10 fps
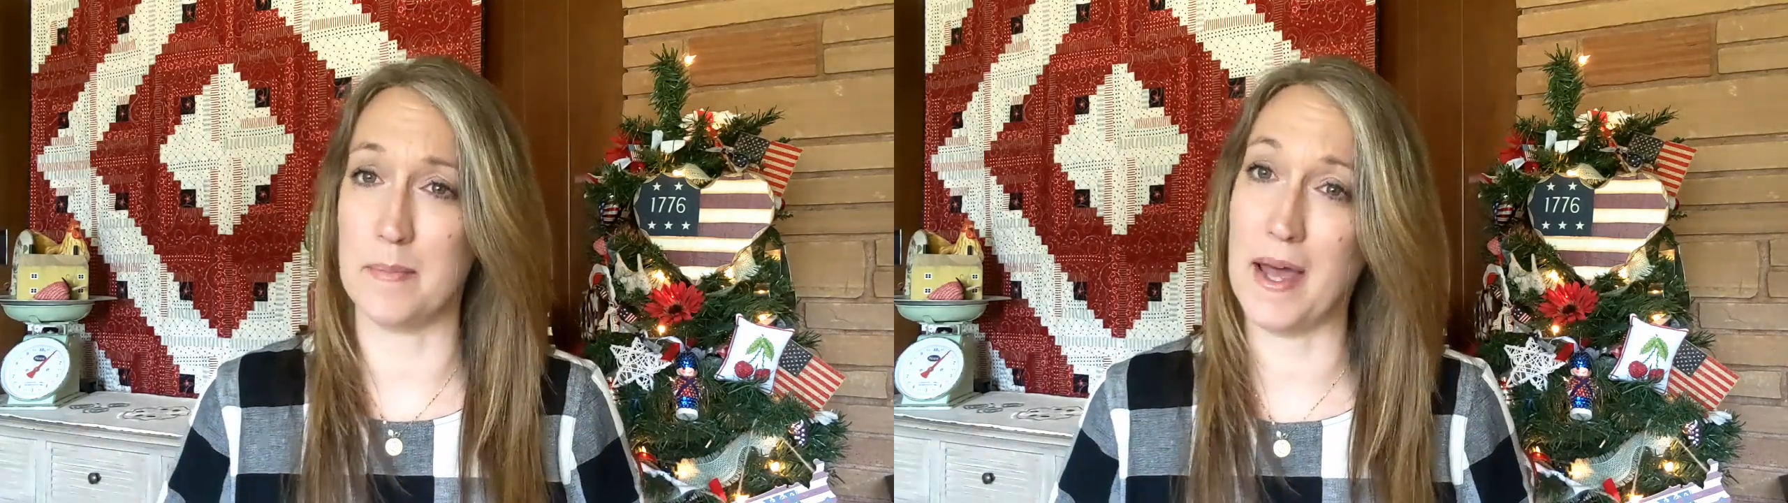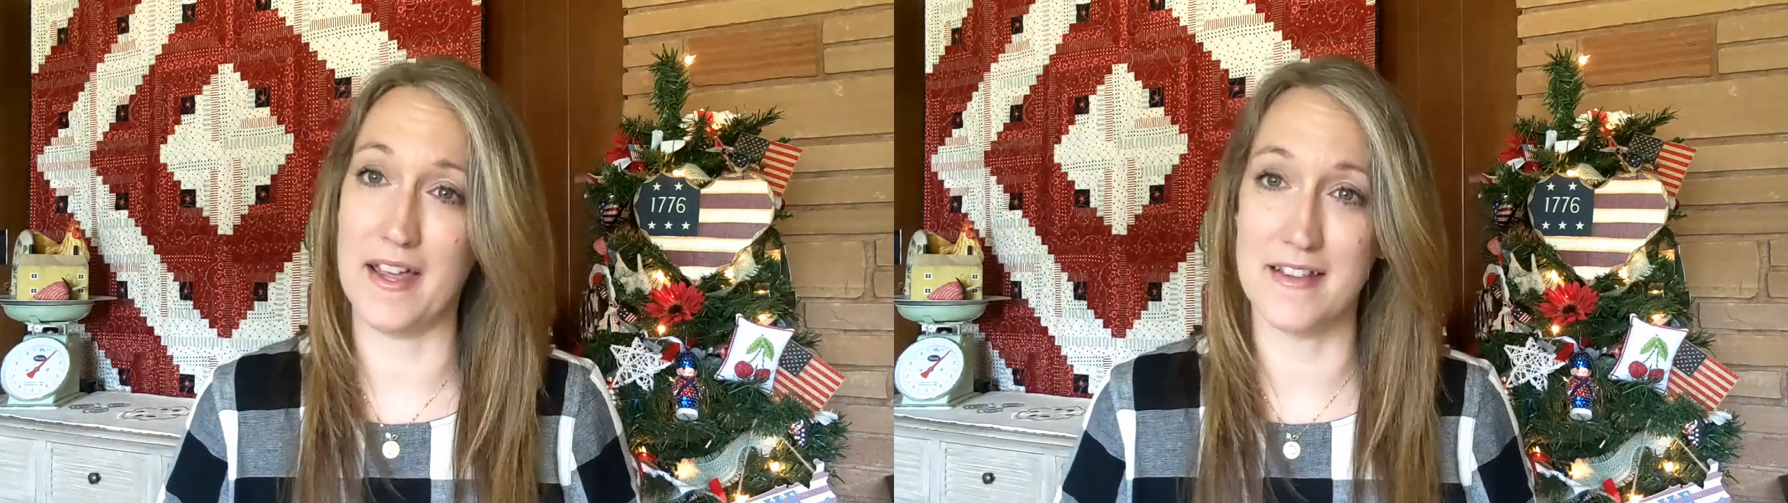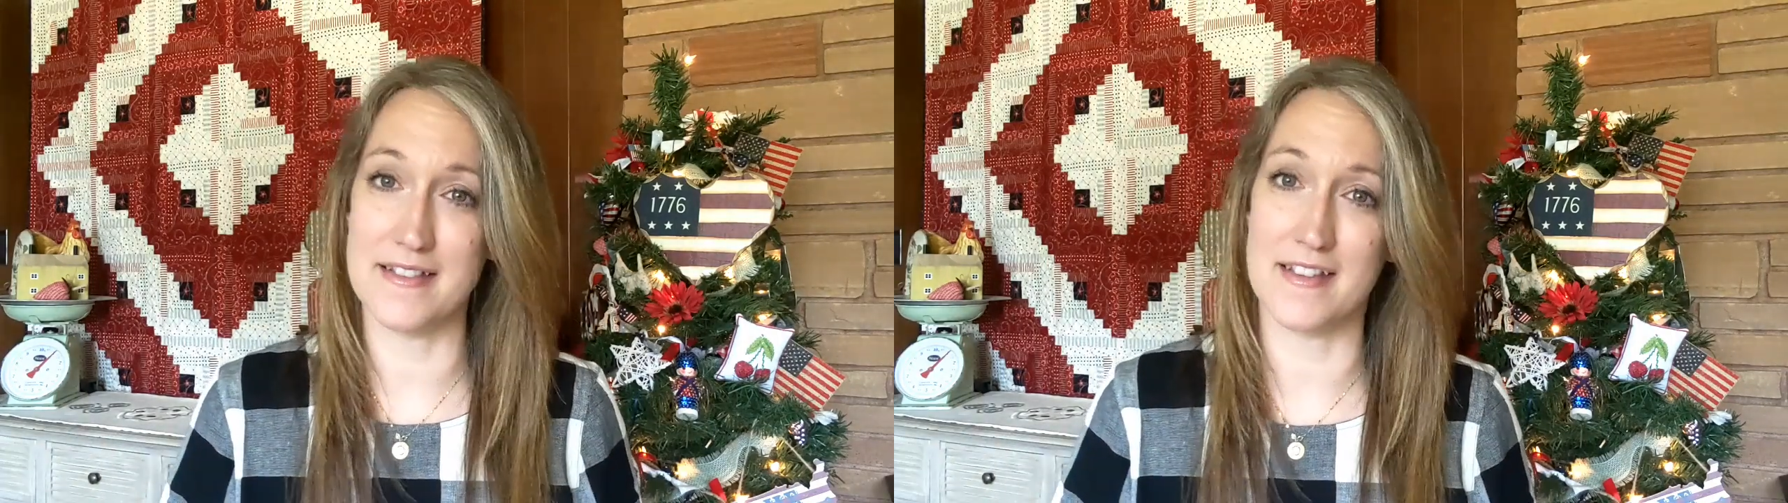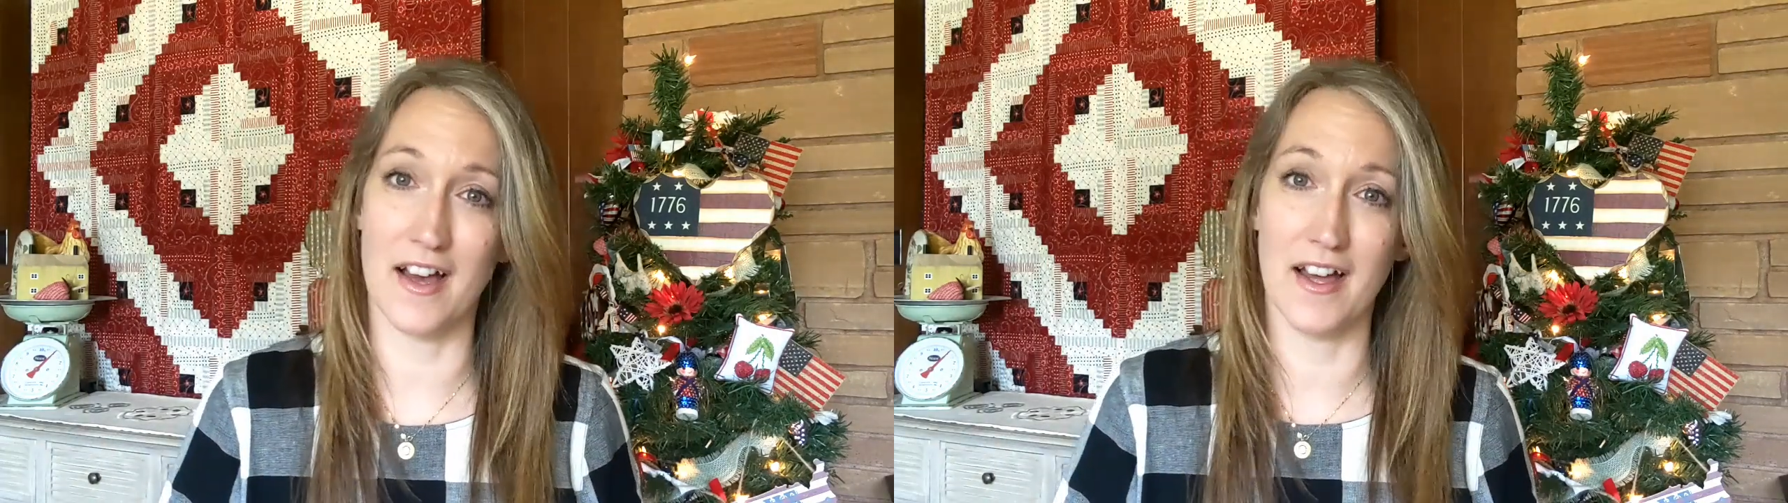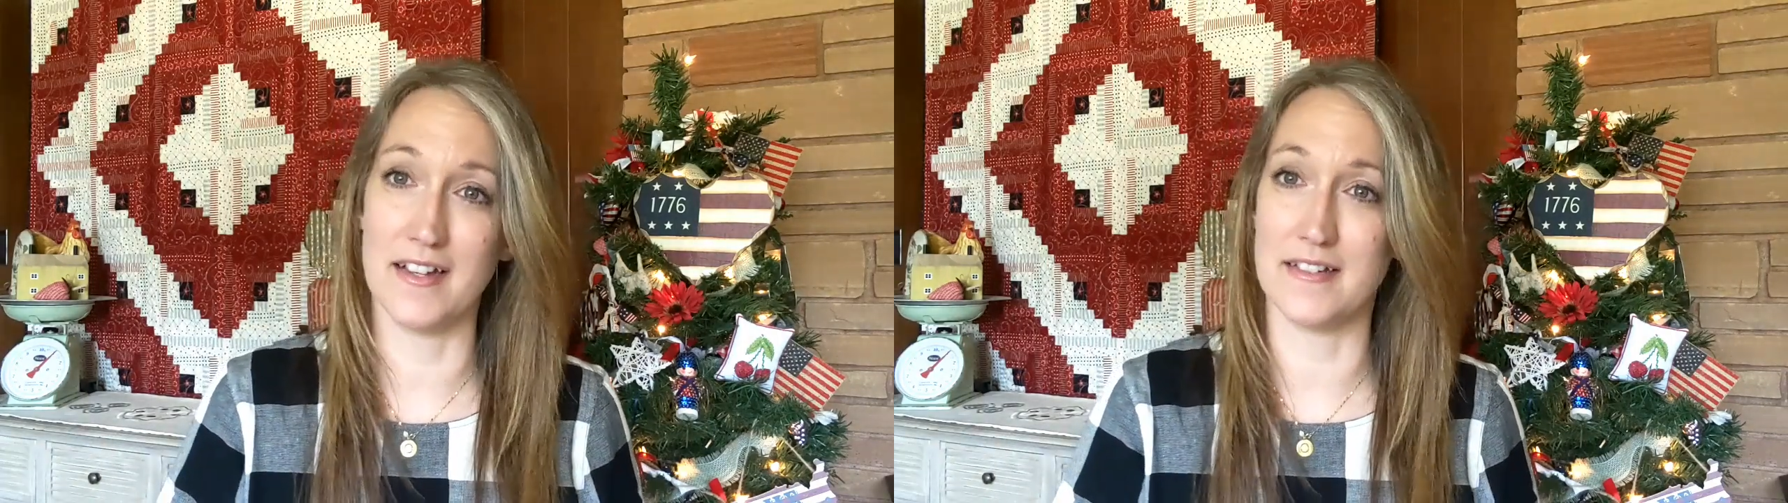depends
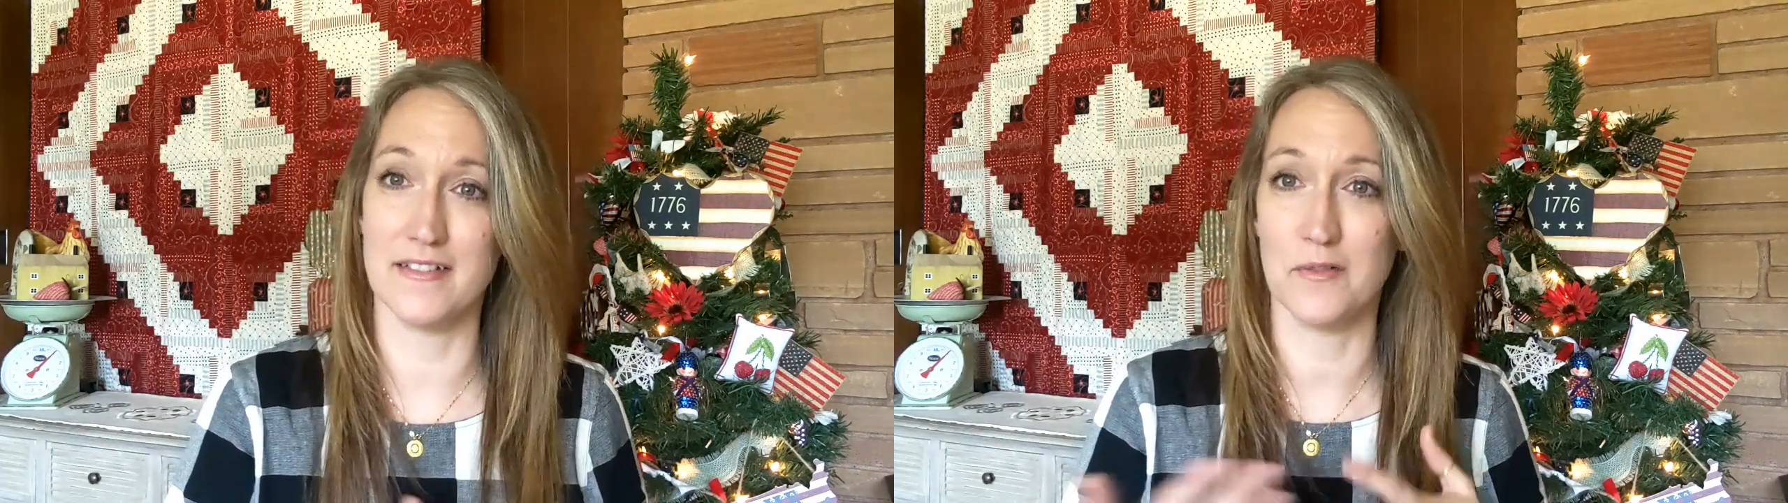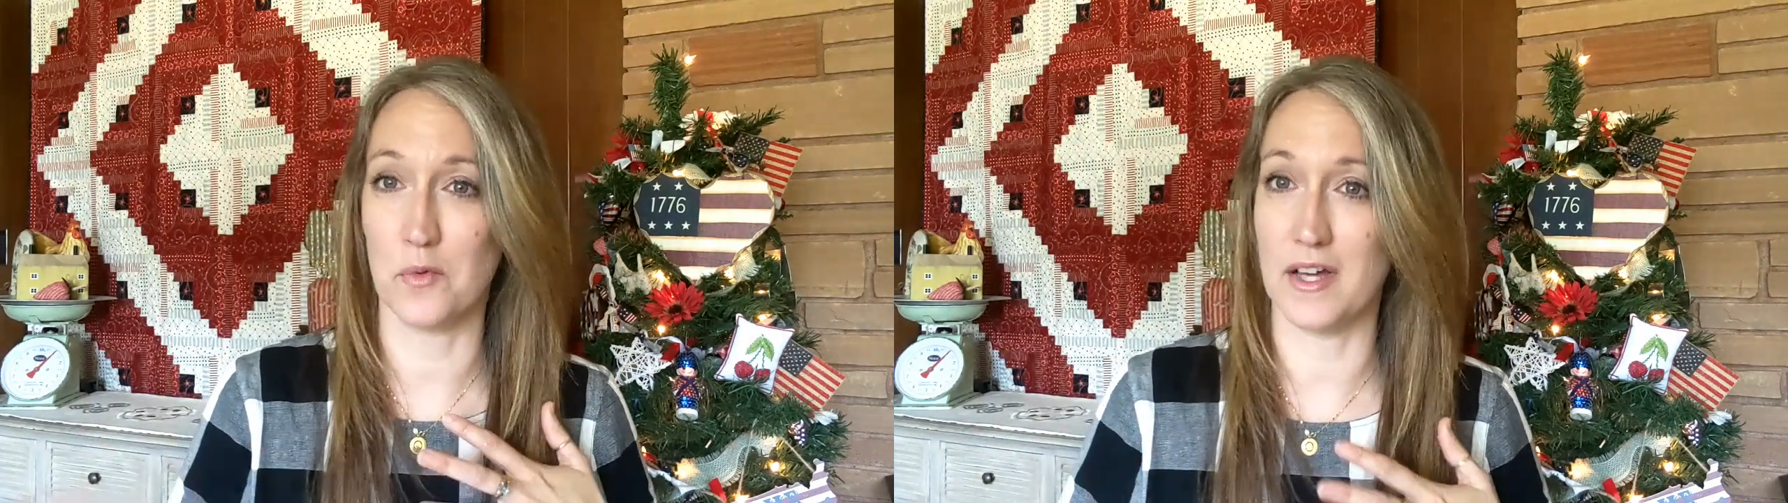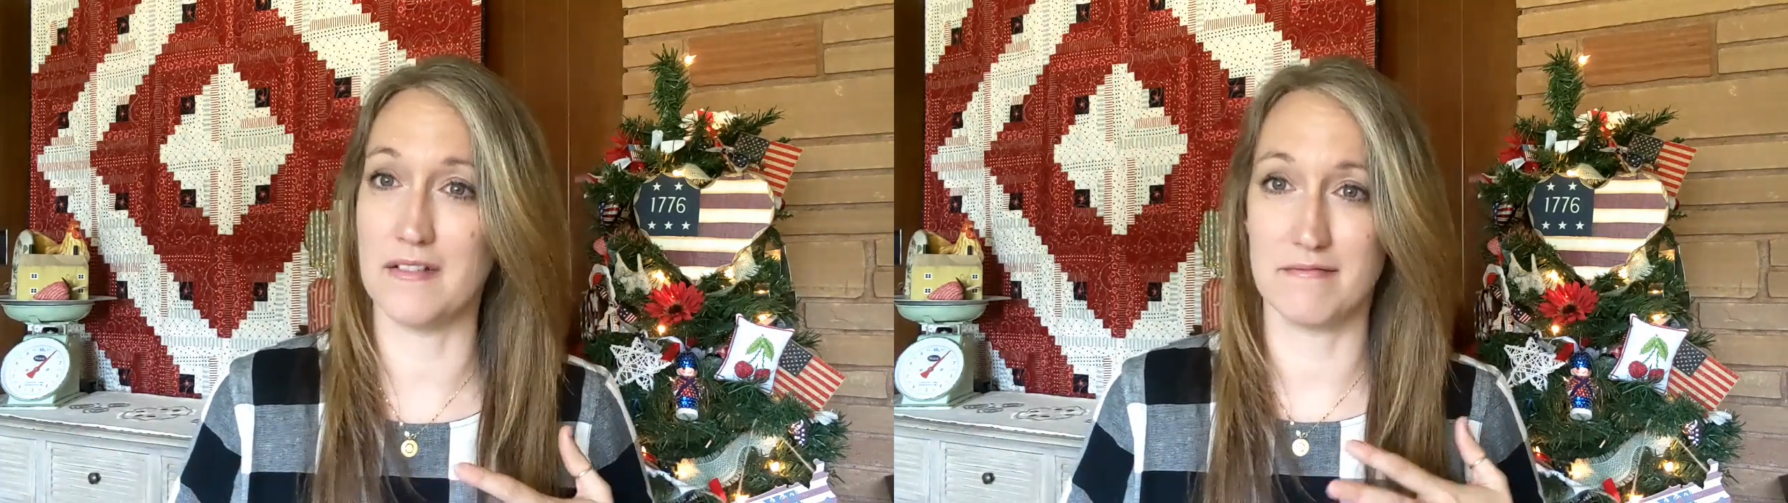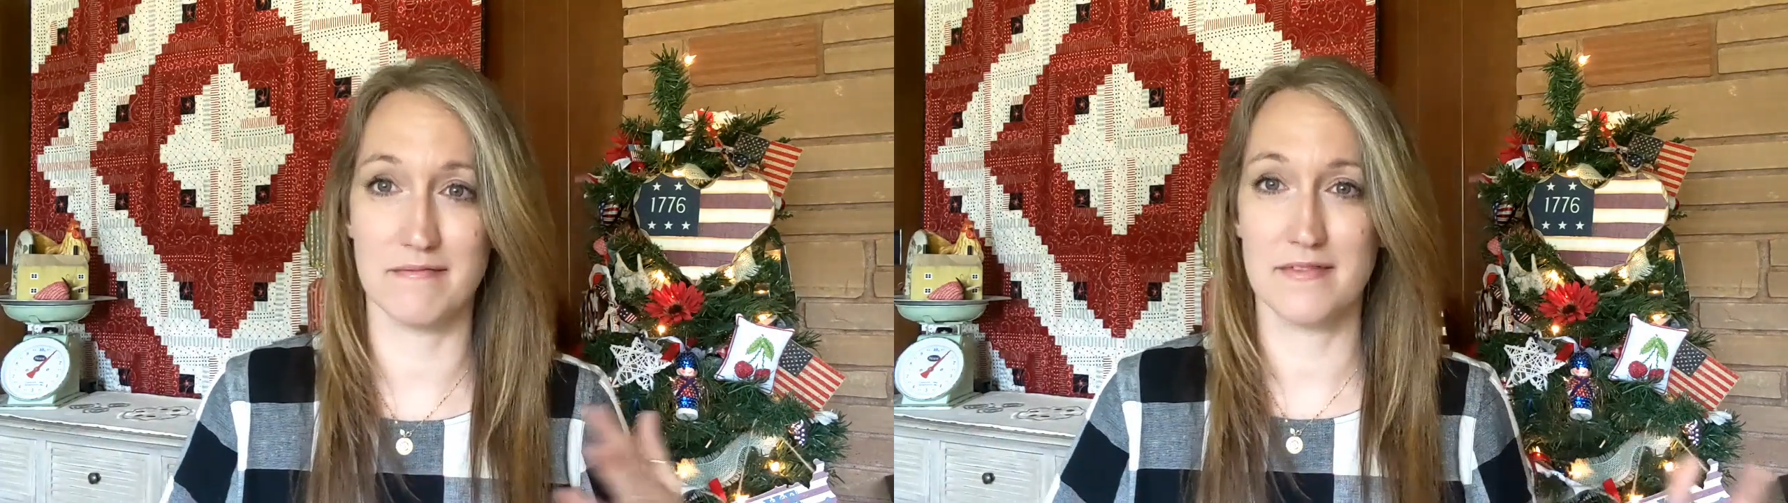on what,